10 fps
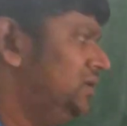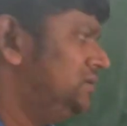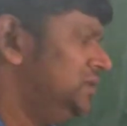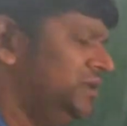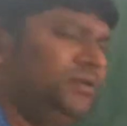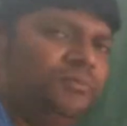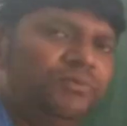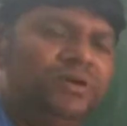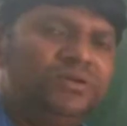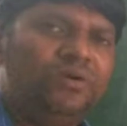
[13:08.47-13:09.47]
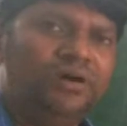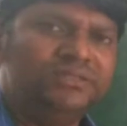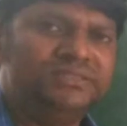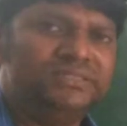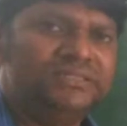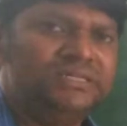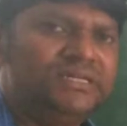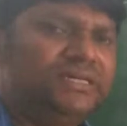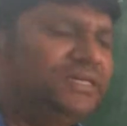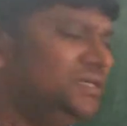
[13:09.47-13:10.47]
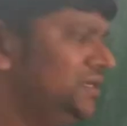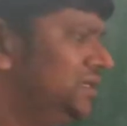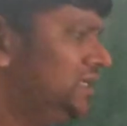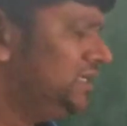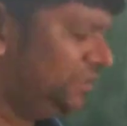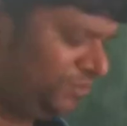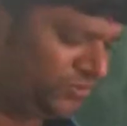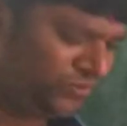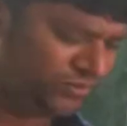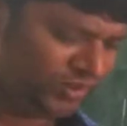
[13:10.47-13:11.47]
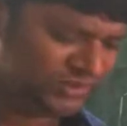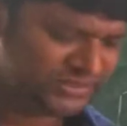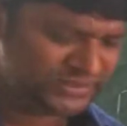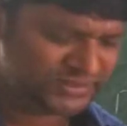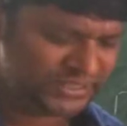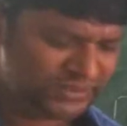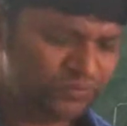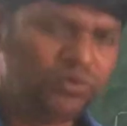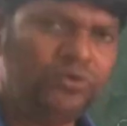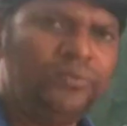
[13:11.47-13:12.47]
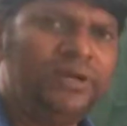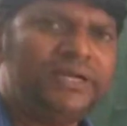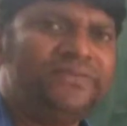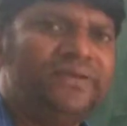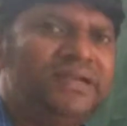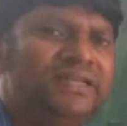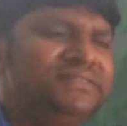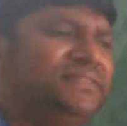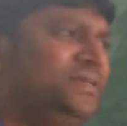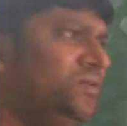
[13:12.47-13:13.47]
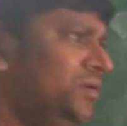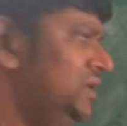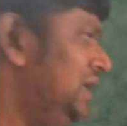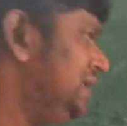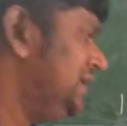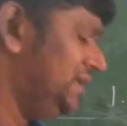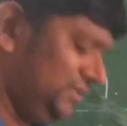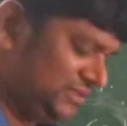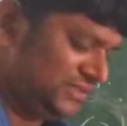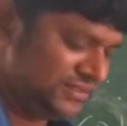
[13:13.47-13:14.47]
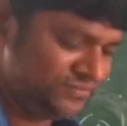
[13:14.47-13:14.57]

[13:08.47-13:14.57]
Then number 1 cause. Number 2 cause is that over dependency on agriculture.